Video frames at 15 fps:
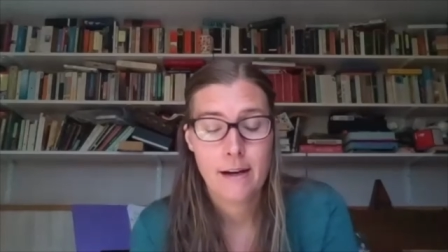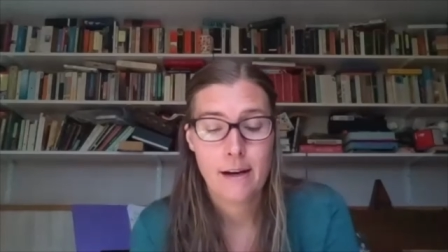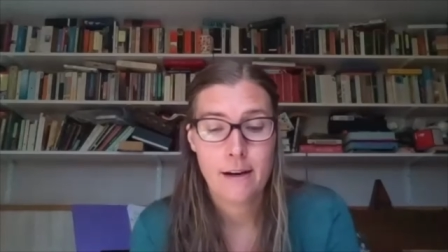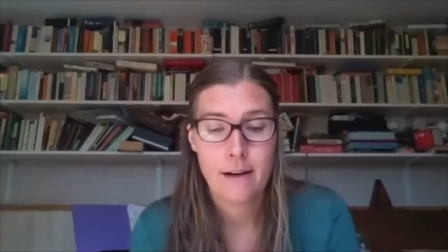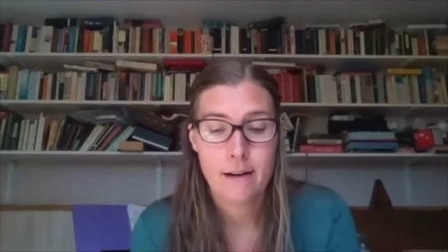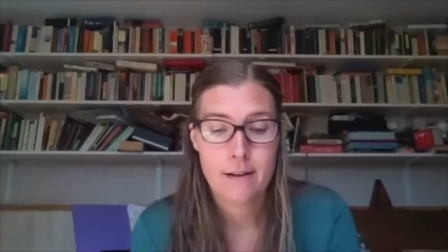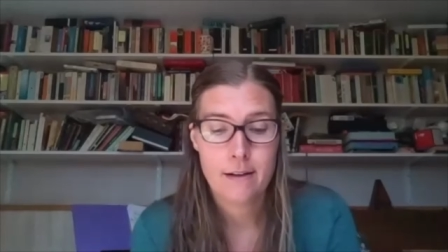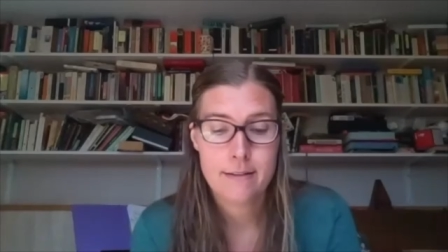
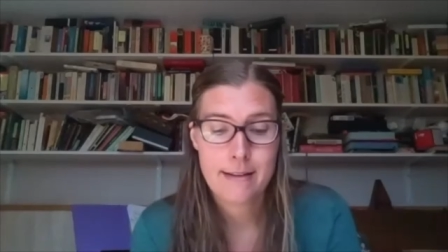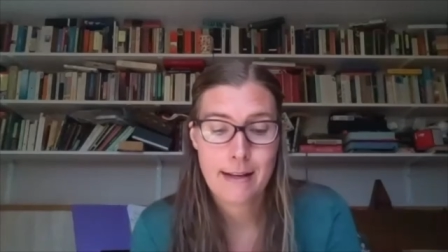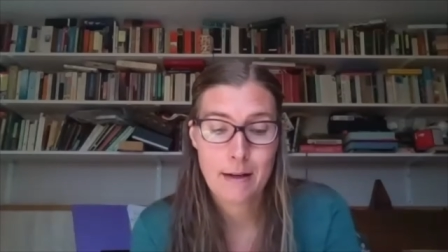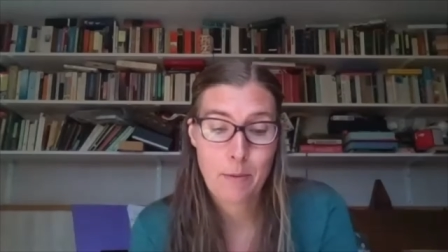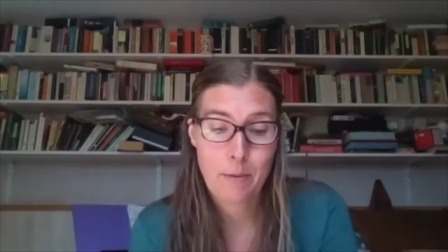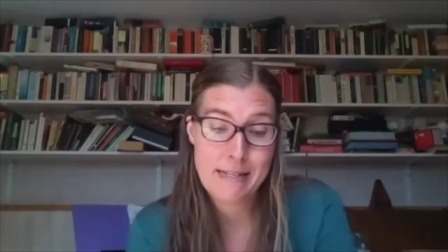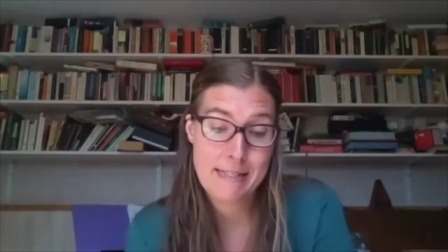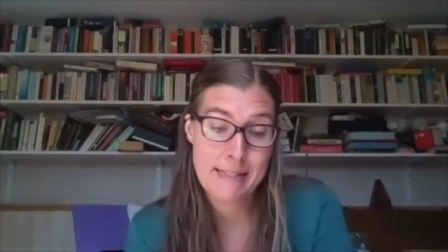uh,
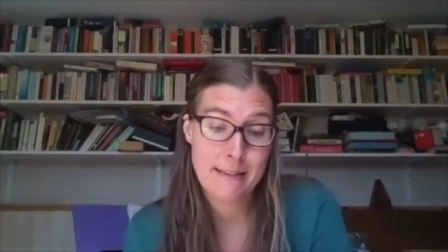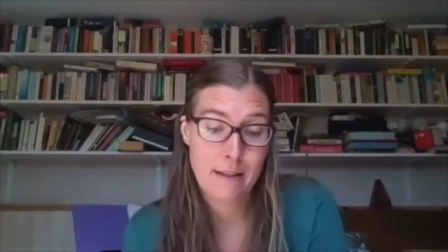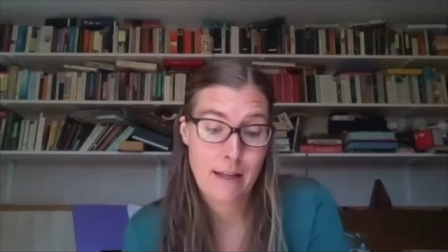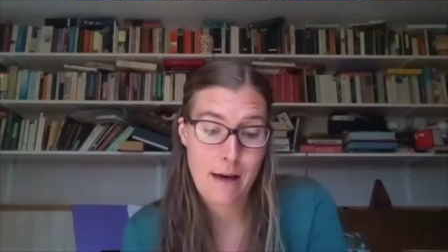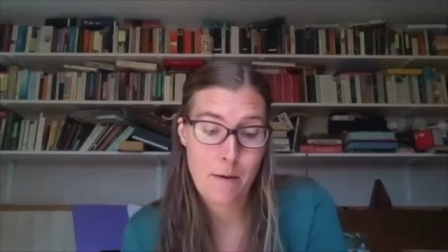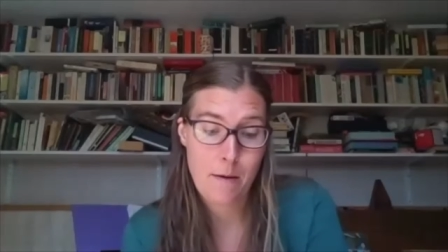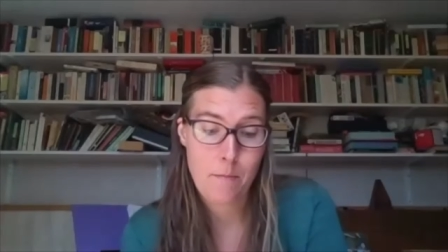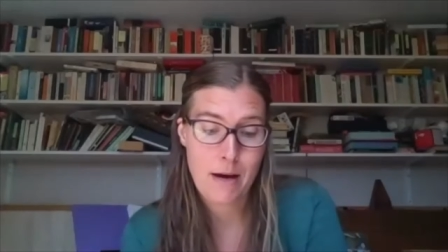celebrating
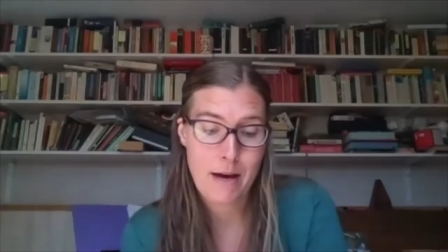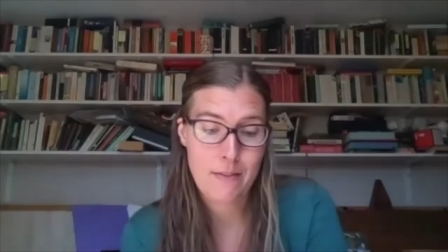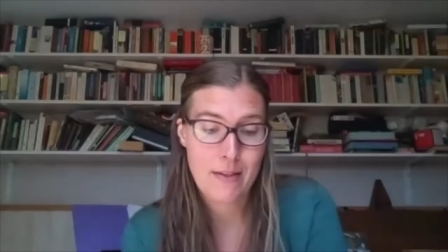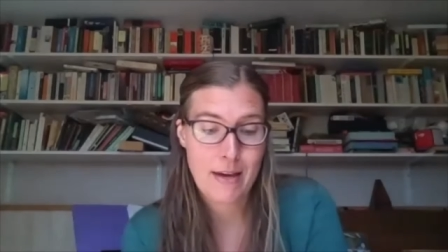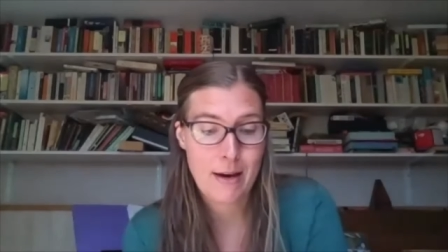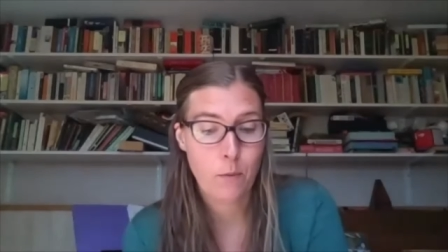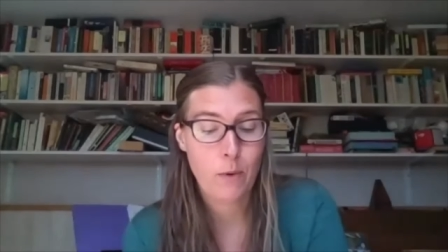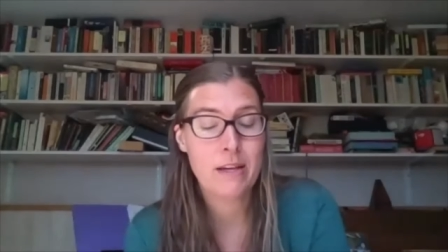them and
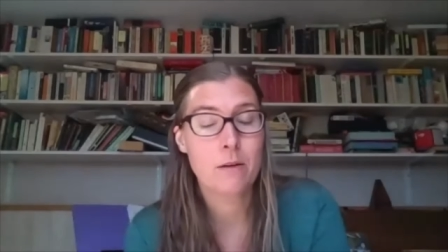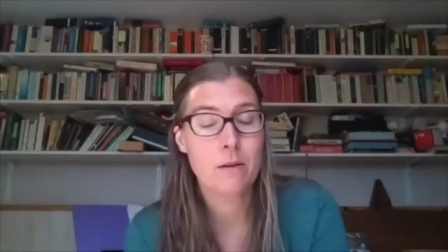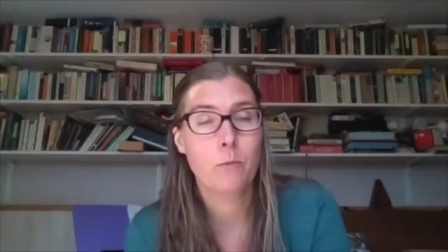their weird and